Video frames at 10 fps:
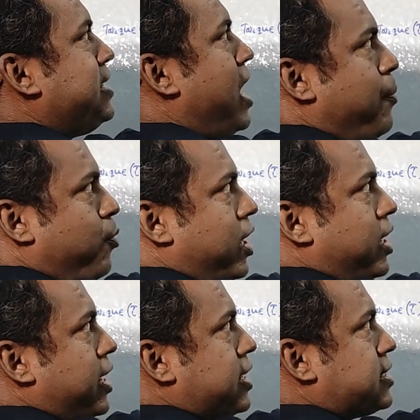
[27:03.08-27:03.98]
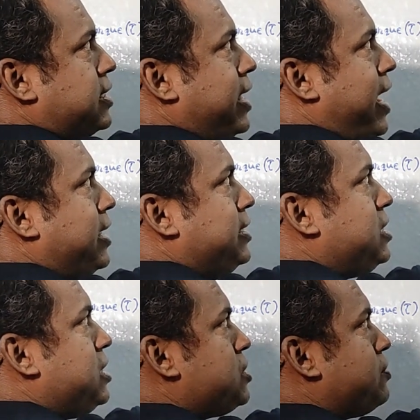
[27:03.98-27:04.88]
in the upward direction,
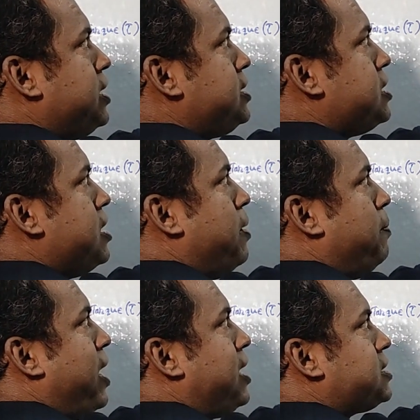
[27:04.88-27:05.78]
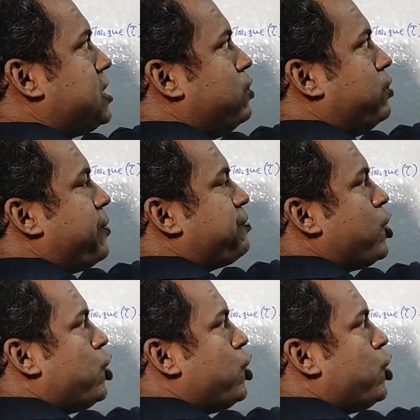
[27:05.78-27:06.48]
this one is plus QE.